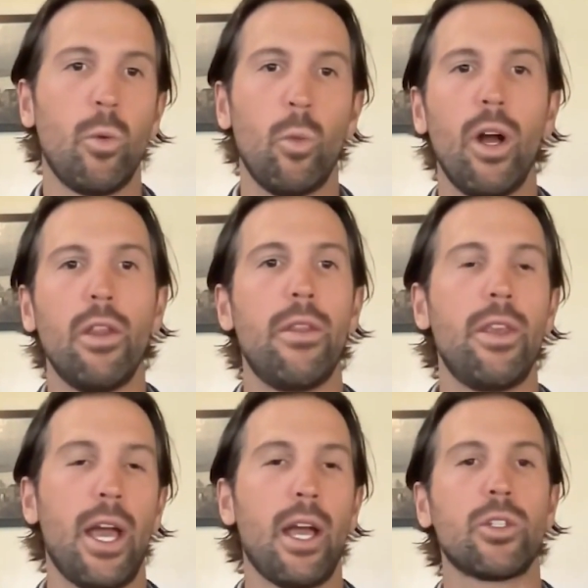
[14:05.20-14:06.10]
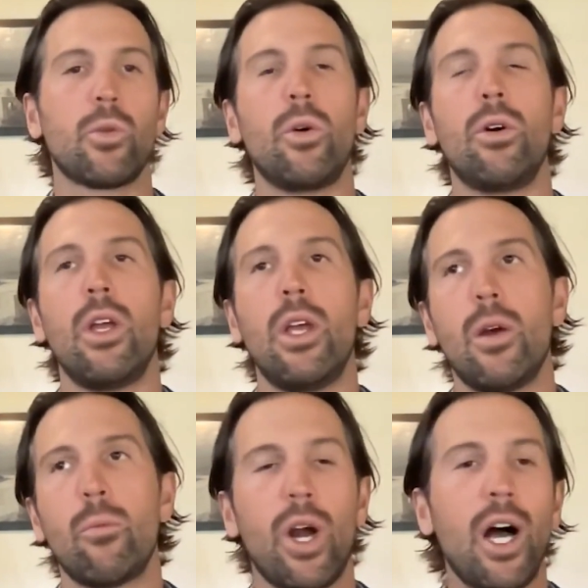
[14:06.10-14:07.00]
what the actual
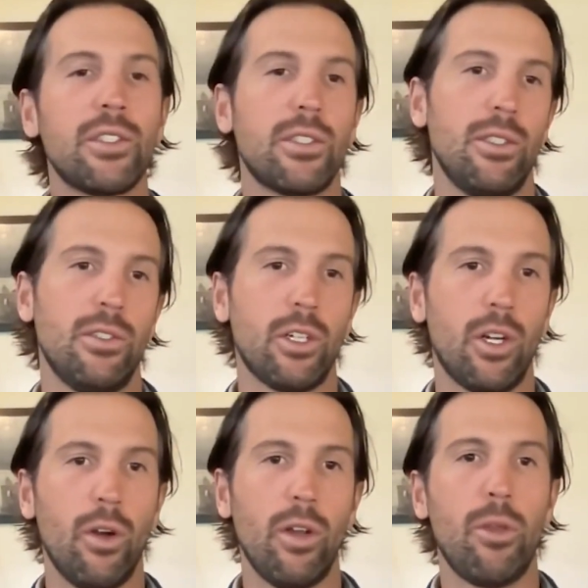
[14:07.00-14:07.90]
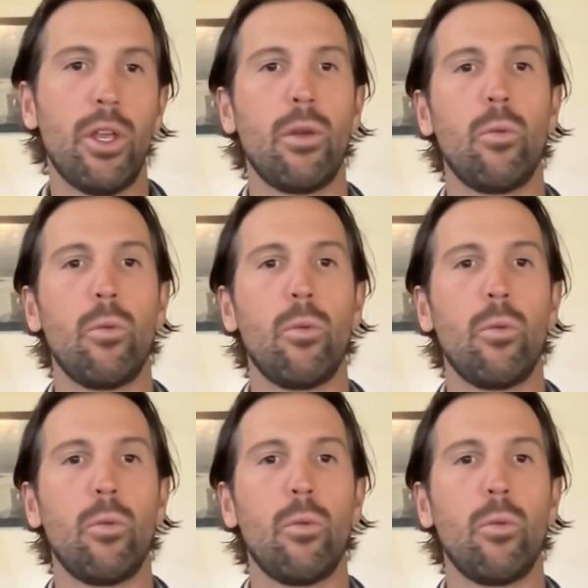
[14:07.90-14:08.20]
processes are going to be,